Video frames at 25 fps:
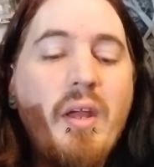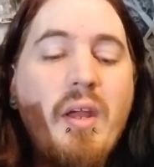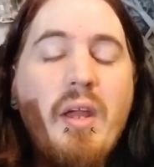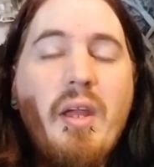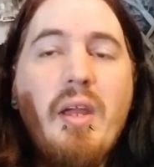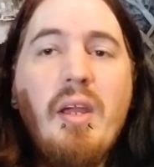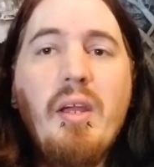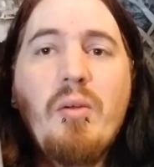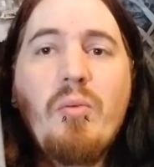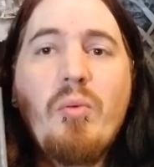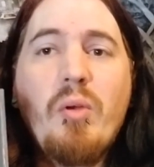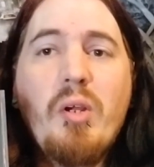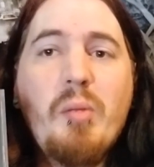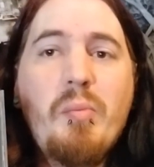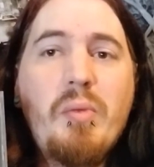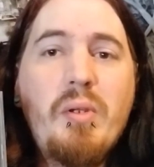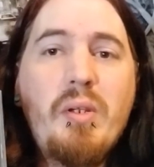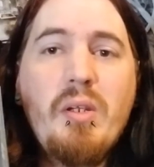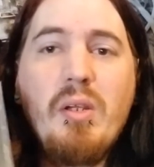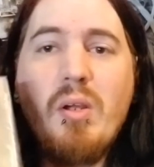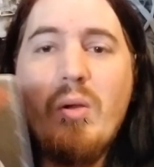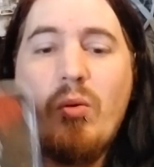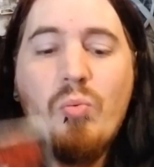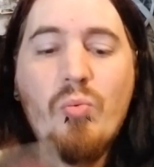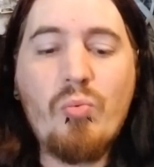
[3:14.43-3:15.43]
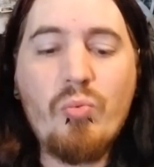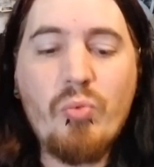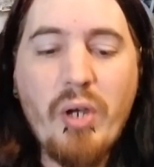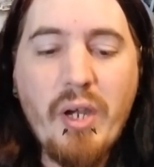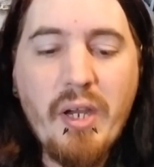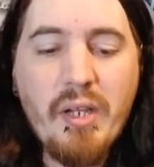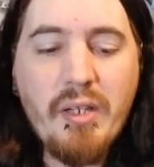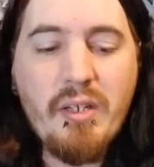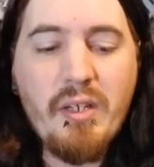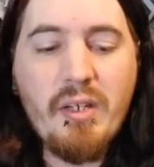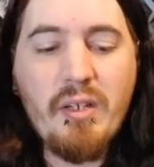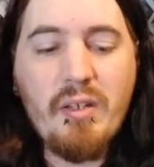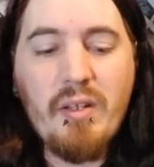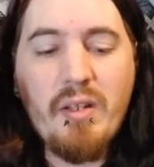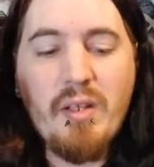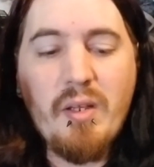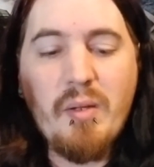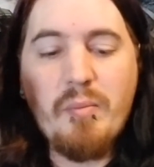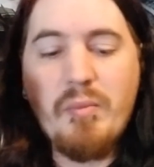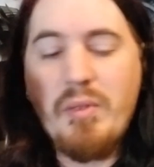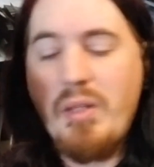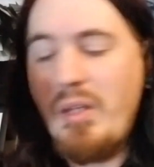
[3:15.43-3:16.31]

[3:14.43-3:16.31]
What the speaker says: and we're going to be ranking them.